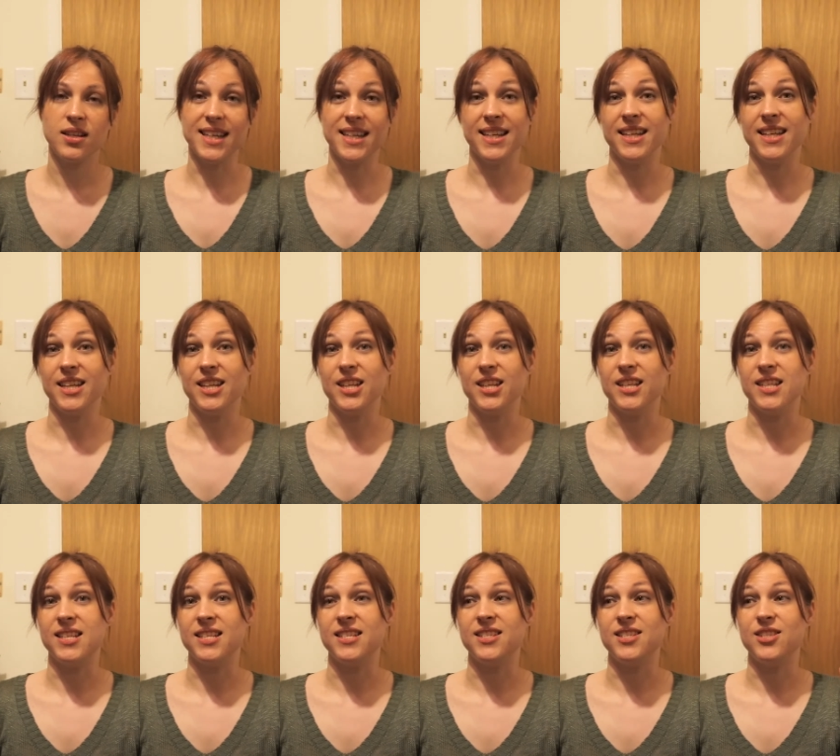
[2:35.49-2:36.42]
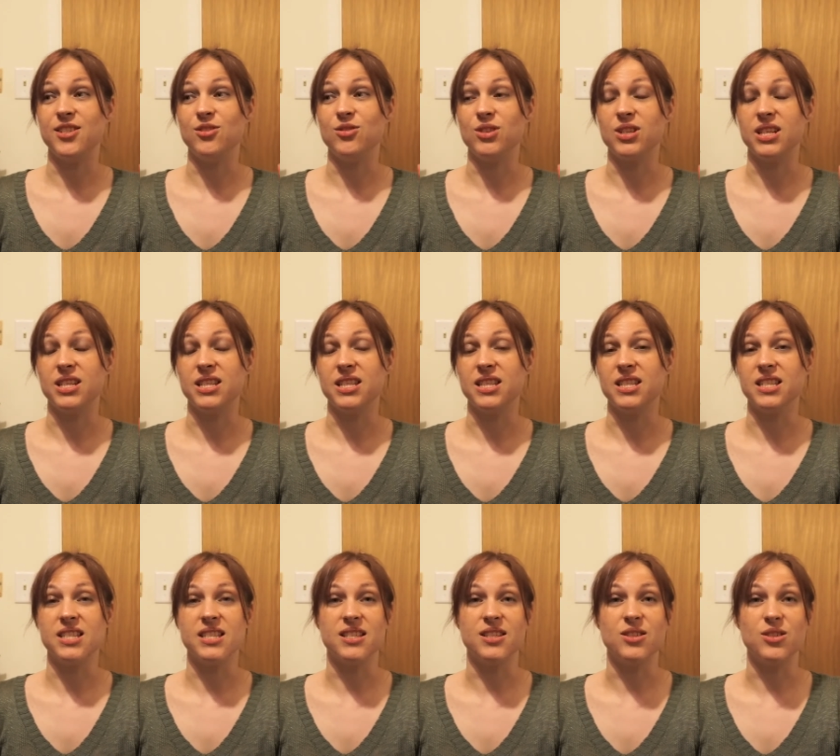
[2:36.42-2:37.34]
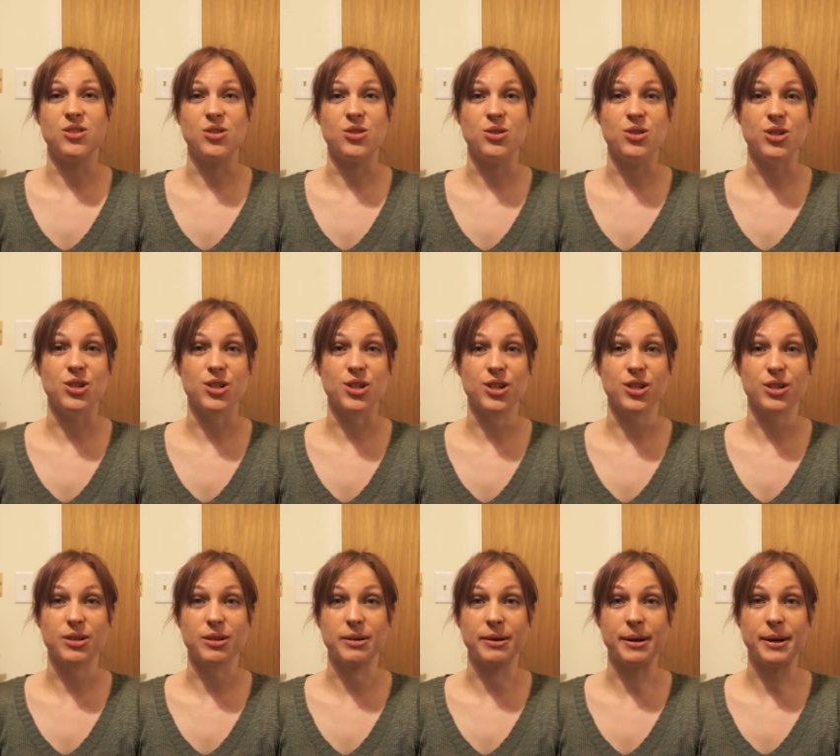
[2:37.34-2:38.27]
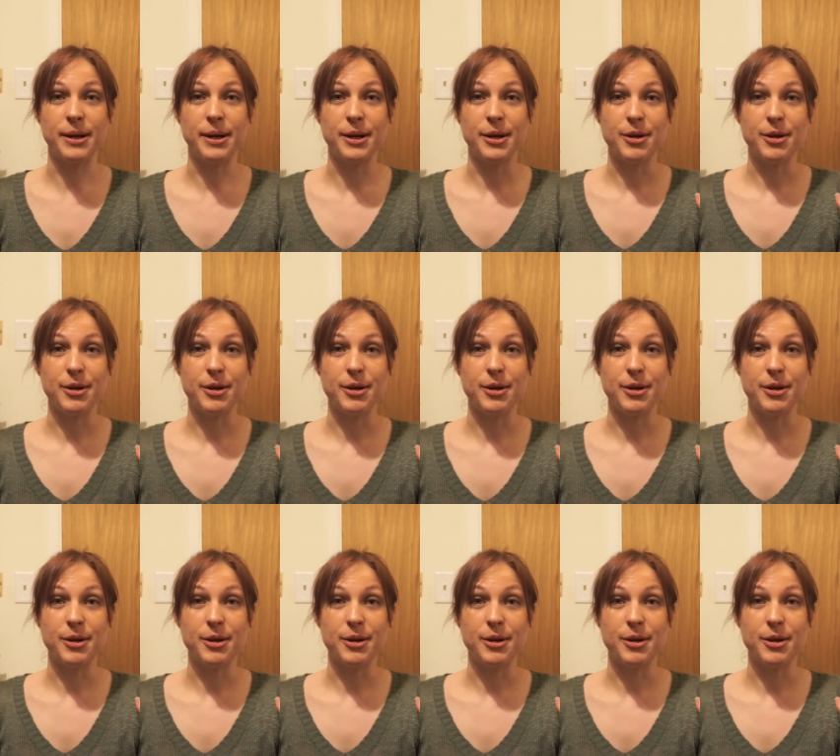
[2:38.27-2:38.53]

And you can listen to your